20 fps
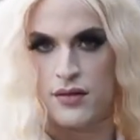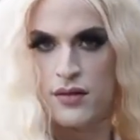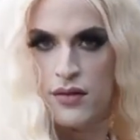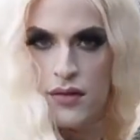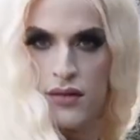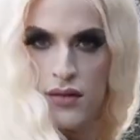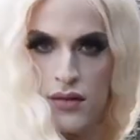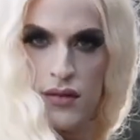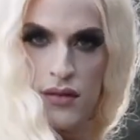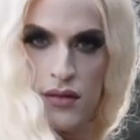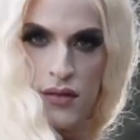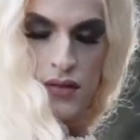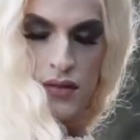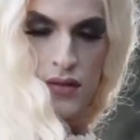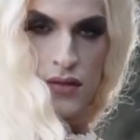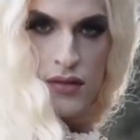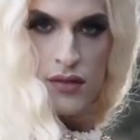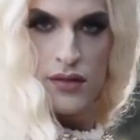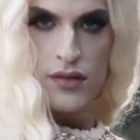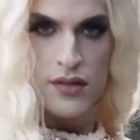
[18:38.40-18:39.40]
I
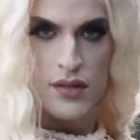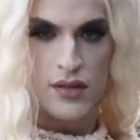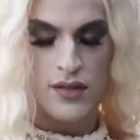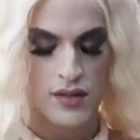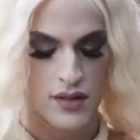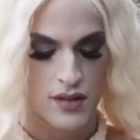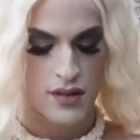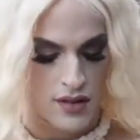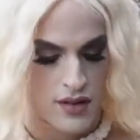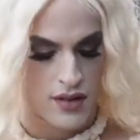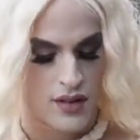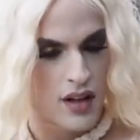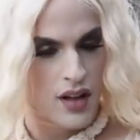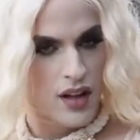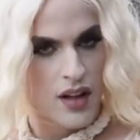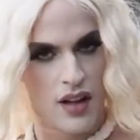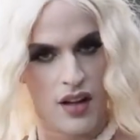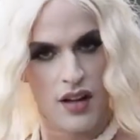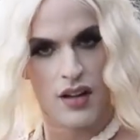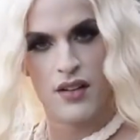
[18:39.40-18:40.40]
actually almost never
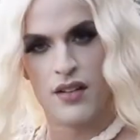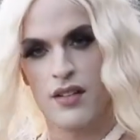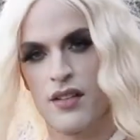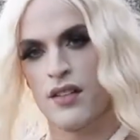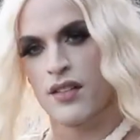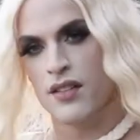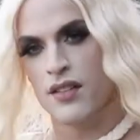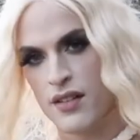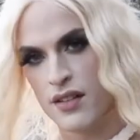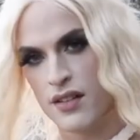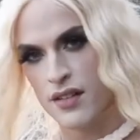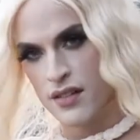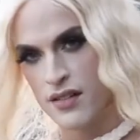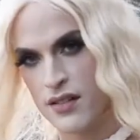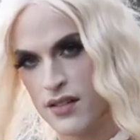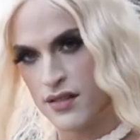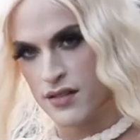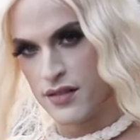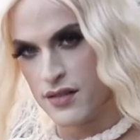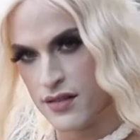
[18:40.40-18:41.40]
have to adjust them.
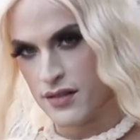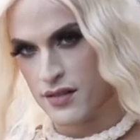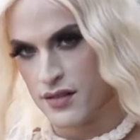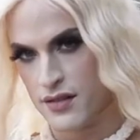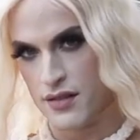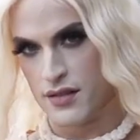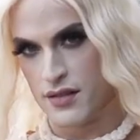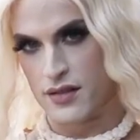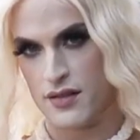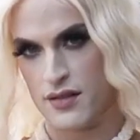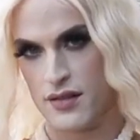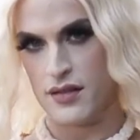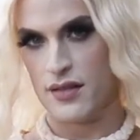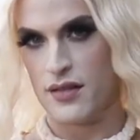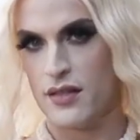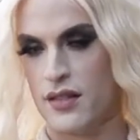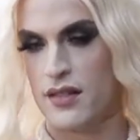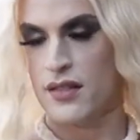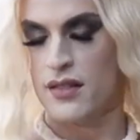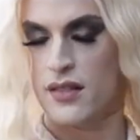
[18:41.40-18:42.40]
That's for
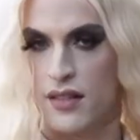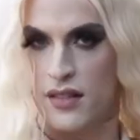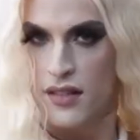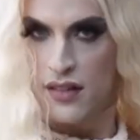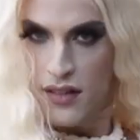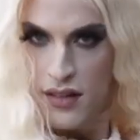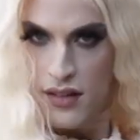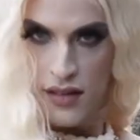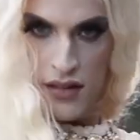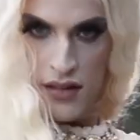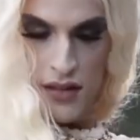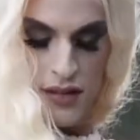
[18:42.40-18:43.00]
instance the major